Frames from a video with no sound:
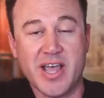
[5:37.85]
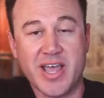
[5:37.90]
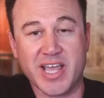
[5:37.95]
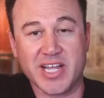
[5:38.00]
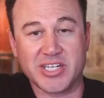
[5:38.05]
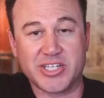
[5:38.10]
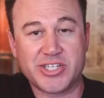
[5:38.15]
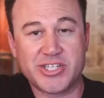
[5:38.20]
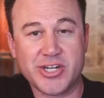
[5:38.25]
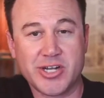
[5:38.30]

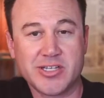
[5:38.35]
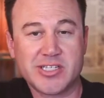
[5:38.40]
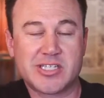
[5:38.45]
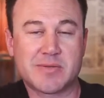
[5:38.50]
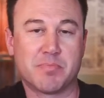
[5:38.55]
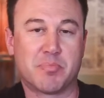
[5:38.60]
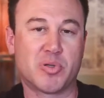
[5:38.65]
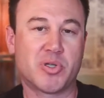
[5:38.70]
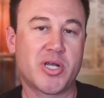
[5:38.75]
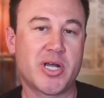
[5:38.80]
It shunts
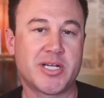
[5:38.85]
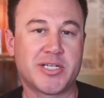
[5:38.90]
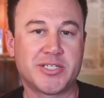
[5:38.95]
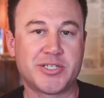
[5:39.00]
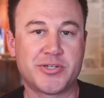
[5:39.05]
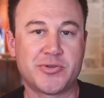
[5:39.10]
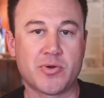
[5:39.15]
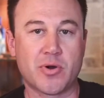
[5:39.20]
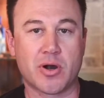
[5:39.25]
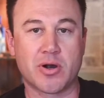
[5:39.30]

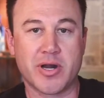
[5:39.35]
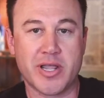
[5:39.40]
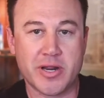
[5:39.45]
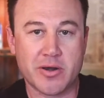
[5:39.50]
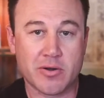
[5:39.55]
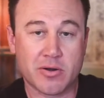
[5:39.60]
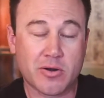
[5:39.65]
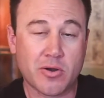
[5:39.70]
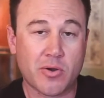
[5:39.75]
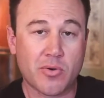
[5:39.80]
blood to our
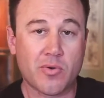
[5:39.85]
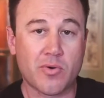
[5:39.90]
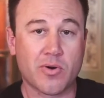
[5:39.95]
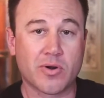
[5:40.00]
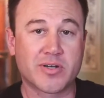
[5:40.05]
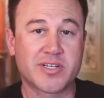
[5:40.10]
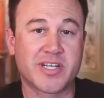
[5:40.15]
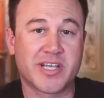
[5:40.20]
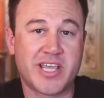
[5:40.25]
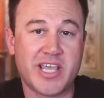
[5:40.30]
inner
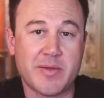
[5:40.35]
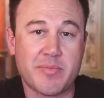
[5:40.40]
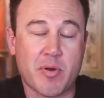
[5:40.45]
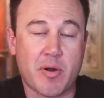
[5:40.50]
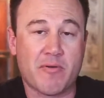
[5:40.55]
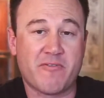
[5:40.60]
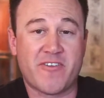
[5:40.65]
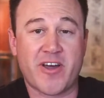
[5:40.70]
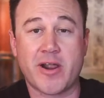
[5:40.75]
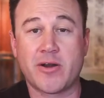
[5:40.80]
core to keep
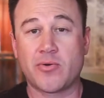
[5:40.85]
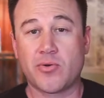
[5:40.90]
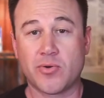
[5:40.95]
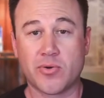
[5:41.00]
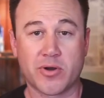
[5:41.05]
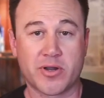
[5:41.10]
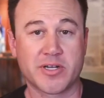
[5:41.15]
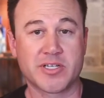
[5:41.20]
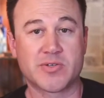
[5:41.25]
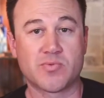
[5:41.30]
our vital
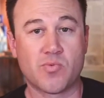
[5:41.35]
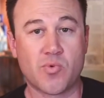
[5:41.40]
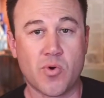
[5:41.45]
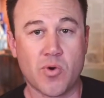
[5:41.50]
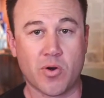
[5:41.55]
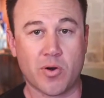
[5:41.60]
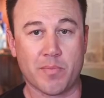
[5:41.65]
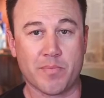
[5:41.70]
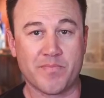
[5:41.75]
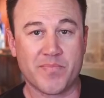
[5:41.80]
organs
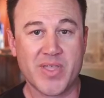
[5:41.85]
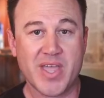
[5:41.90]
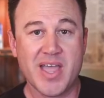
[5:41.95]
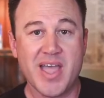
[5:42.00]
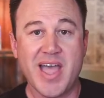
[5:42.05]
warm.